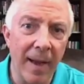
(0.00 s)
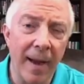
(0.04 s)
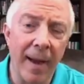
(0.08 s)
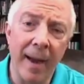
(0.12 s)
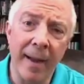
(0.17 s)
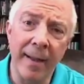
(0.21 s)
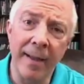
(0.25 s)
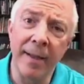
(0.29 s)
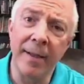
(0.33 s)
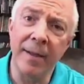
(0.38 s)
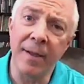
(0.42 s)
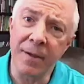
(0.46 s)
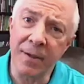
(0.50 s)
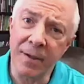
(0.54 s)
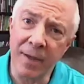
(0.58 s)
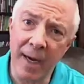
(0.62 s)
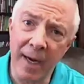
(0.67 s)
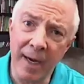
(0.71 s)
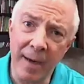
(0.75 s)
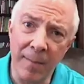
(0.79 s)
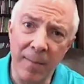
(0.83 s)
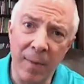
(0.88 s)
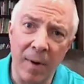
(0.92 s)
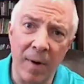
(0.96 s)
And then the
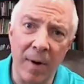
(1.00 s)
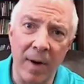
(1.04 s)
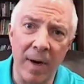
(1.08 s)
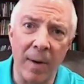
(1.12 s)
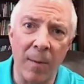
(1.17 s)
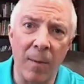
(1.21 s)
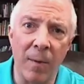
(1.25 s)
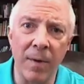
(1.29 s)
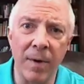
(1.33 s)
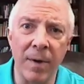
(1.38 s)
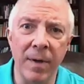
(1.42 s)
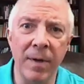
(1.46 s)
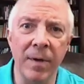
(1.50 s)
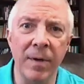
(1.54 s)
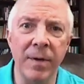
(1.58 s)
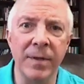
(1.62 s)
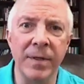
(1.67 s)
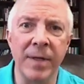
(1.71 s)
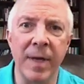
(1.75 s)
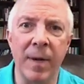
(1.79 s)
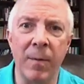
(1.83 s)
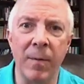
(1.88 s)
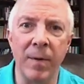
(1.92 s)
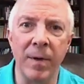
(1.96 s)
second part I want to do
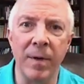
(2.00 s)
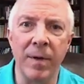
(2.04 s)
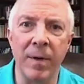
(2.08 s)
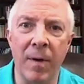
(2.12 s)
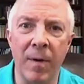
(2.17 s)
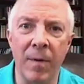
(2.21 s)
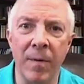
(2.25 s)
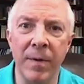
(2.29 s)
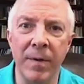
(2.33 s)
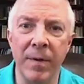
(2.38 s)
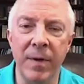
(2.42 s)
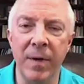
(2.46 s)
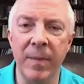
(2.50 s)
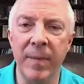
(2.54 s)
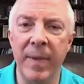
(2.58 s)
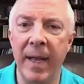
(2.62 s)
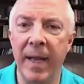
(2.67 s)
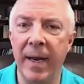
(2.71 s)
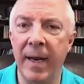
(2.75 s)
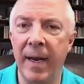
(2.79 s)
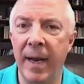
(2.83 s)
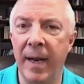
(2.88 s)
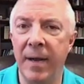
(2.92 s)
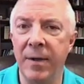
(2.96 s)
is I want to talk with you
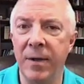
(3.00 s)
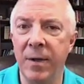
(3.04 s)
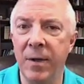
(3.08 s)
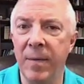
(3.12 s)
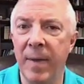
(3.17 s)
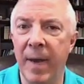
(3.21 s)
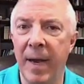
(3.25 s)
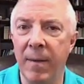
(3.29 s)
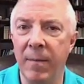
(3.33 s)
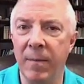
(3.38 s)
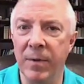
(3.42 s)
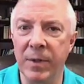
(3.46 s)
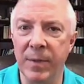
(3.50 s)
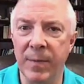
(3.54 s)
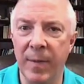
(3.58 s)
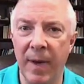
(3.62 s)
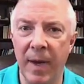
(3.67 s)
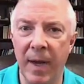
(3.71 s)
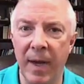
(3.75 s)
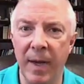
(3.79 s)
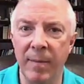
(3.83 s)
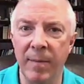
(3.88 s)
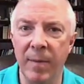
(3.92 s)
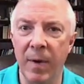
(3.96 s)
about how you might
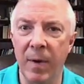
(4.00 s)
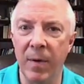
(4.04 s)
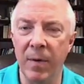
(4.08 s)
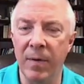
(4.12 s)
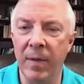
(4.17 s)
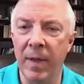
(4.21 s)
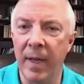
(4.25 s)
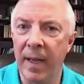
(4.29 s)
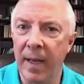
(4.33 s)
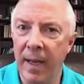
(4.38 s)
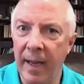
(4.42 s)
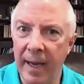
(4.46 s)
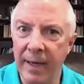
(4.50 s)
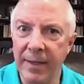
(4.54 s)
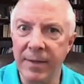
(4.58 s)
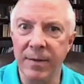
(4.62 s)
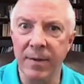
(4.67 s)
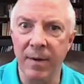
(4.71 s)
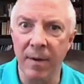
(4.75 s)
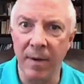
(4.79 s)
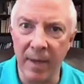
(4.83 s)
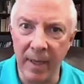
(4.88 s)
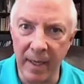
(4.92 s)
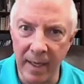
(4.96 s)
respond both
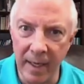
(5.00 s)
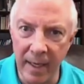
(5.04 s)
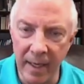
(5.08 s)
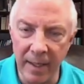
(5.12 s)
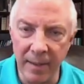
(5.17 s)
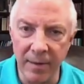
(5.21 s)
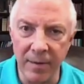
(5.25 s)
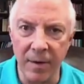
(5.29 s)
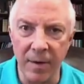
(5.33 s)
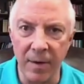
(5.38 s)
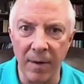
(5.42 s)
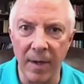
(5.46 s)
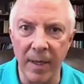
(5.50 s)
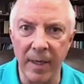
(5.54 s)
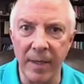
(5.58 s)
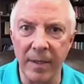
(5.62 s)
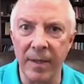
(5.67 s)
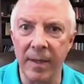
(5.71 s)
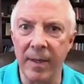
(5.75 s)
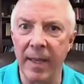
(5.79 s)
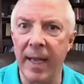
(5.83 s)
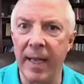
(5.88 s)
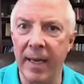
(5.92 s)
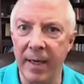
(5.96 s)
externally and internally
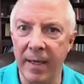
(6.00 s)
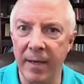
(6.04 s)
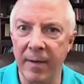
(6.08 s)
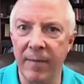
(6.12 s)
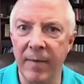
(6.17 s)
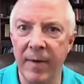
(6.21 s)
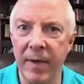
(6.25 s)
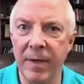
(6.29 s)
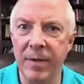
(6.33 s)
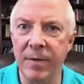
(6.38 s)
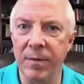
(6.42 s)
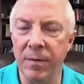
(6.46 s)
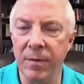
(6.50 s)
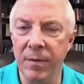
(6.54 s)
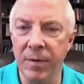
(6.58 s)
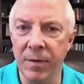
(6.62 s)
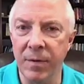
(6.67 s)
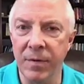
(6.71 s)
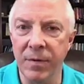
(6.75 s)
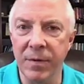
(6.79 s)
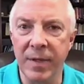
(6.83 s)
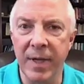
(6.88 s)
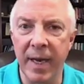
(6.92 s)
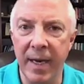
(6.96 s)
to that individual
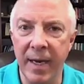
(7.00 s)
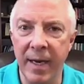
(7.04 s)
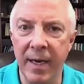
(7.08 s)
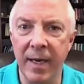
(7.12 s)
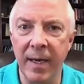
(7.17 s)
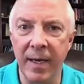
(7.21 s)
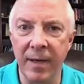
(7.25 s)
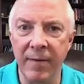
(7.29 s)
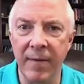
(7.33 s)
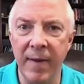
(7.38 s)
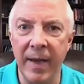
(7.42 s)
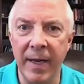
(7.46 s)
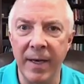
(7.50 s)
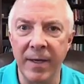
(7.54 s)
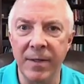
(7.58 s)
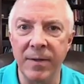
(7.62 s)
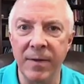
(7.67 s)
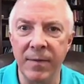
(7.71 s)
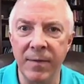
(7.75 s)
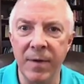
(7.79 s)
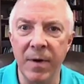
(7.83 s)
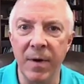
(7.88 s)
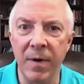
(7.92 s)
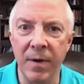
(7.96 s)
who's taking
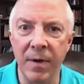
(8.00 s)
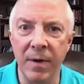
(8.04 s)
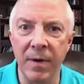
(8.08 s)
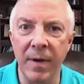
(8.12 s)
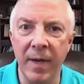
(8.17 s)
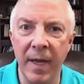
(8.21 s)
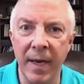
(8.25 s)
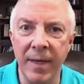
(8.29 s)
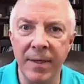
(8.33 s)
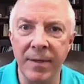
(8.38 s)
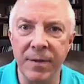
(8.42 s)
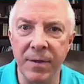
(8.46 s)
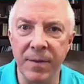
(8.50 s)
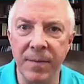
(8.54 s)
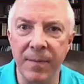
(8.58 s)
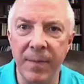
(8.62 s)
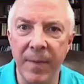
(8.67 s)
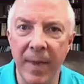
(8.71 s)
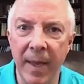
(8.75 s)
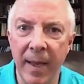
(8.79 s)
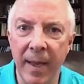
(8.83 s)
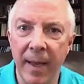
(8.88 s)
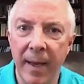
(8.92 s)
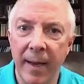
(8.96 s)
advantage of your good nature.
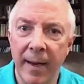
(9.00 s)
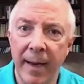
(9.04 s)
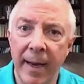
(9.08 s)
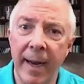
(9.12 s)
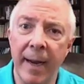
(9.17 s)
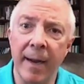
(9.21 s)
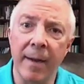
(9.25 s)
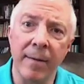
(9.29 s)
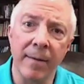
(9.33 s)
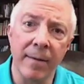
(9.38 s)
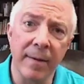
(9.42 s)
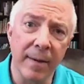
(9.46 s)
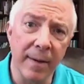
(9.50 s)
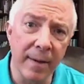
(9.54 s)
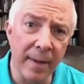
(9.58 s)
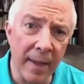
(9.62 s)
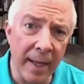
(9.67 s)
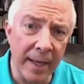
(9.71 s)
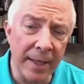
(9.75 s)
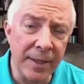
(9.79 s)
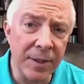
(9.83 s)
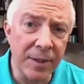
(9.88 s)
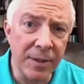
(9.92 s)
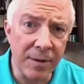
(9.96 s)
Now,
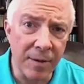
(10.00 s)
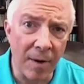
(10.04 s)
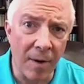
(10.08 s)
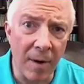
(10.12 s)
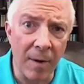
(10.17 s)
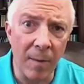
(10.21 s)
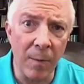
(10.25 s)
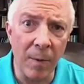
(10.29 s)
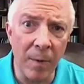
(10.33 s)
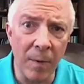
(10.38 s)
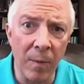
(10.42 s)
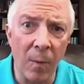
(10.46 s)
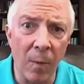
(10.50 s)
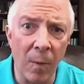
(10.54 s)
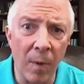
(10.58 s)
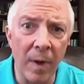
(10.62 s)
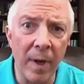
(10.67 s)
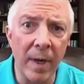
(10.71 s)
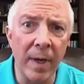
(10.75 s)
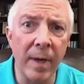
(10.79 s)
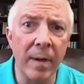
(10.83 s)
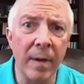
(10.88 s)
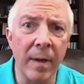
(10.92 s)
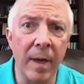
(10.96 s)
let's start with
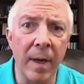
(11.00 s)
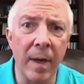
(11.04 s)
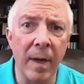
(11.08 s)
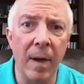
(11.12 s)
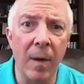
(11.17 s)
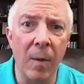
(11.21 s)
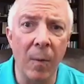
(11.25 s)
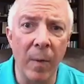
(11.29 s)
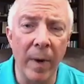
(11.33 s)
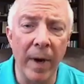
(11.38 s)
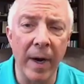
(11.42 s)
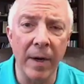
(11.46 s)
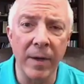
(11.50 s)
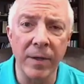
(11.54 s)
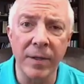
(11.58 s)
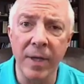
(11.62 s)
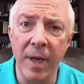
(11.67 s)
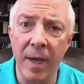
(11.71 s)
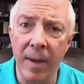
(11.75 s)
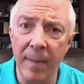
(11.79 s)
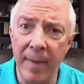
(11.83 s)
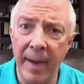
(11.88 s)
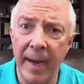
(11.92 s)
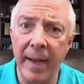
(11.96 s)
one awareness
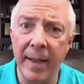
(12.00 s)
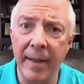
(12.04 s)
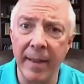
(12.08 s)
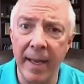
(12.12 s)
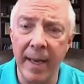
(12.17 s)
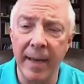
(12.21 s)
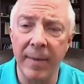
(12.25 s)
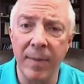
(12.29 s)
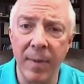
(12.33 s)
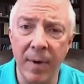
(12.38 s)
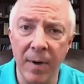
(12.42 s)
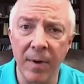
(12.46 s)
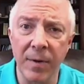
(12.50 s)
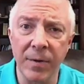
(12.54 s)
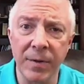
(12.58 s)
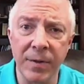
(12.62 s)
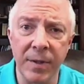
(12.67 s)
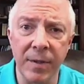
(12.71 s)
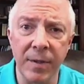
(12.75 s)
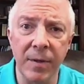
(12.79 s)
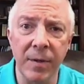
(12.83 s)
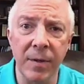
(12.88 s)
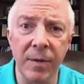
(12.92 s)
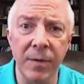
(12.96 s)
about that
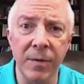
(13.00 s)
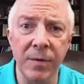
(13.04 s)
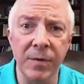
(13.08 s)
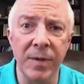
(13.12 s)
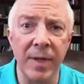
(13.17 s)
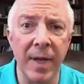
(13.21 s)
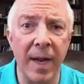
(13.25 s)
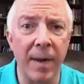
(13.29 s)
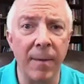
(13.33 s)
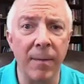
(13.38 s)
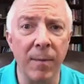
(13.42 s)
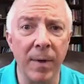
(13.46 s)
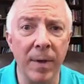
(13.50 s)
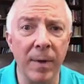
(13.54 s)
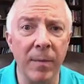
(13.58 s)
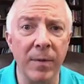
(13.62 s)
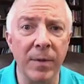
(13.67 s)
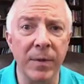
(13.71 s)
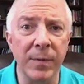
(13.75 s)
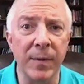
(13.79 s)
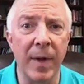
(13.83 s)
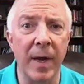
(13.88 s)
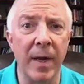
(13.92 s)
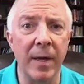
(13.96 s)
person who's not really
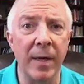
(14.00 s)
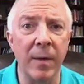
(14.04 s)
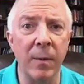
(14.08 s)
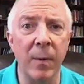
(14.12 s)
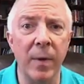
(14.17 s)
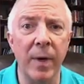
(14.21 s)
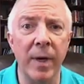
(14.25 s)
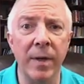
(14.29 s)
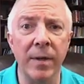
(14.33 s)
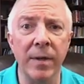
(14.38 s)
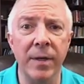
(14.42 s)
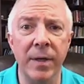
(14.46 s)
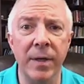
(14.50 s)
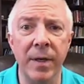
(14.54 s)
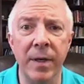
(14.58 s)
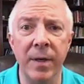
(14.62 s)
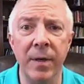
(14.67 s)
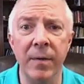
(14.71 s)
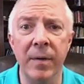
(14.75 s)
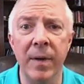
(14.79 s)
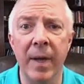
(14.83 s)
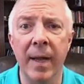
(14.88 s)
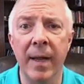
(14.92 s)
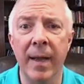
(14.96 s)
responding well to
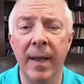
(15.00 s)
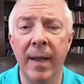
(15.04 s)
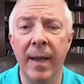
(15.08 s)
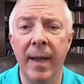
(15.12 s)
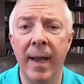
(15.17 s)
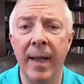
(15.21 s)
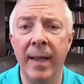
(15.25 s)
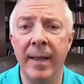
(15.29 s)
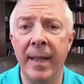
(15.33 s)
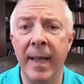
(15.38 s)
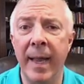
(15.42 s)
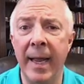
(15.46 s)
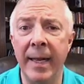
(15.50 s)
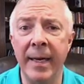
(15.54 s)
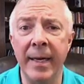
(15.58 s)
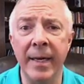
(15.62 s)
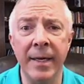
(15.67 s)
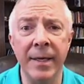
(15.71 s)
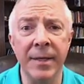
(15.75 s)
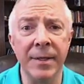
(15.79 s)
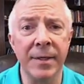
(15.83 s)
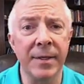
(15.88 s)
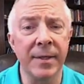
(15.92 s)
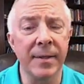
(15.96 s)
you. And that
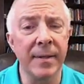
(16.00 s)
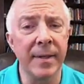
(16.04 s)
is,